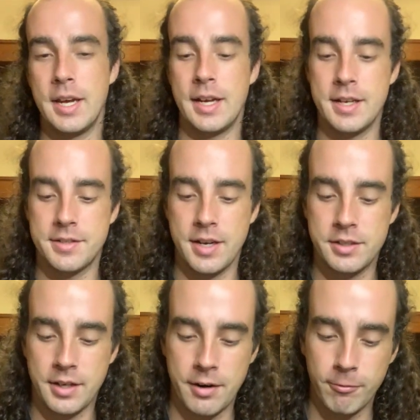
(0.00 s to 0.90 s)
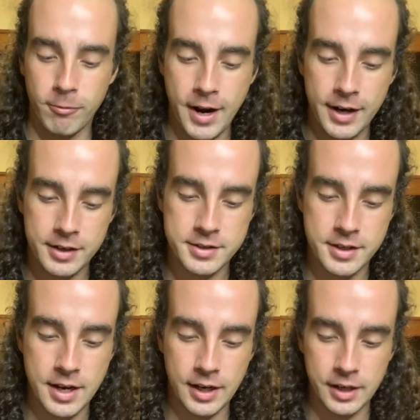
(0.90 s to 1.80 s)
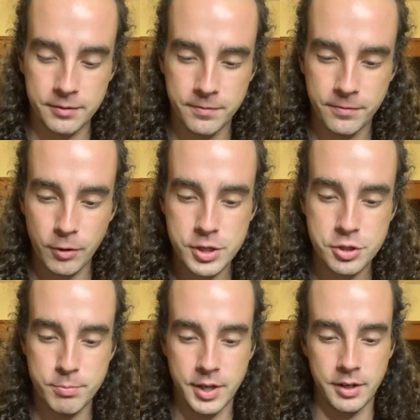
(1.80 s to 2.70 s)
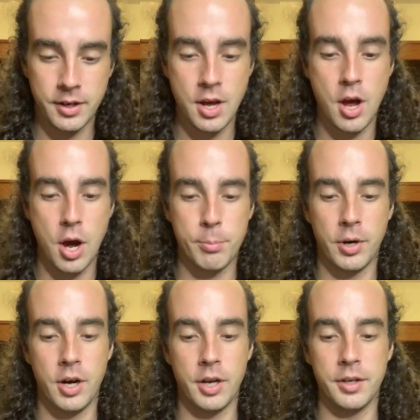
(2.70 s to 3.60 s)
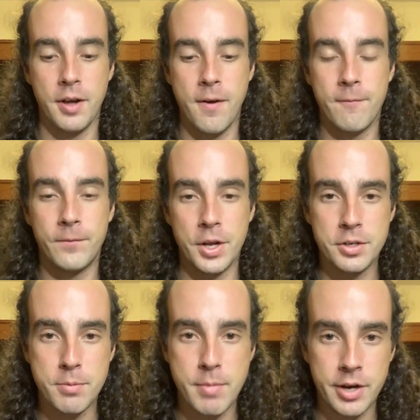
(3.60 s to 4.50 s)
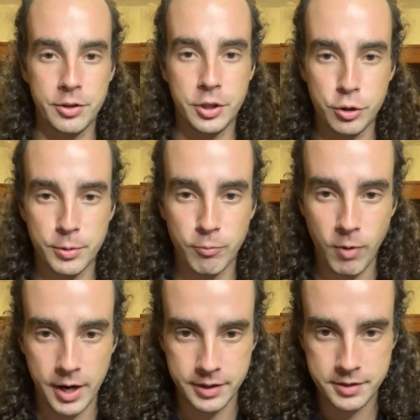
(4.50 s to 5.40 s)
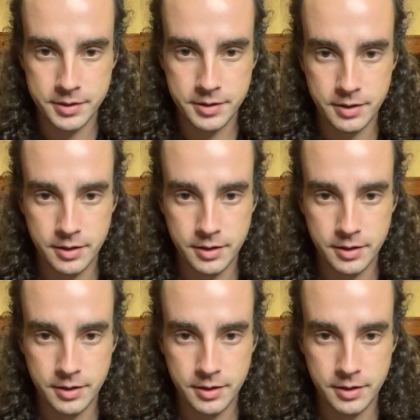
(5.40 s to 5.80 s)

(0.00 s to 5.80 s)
is a direct infringement upon fundamental human rights.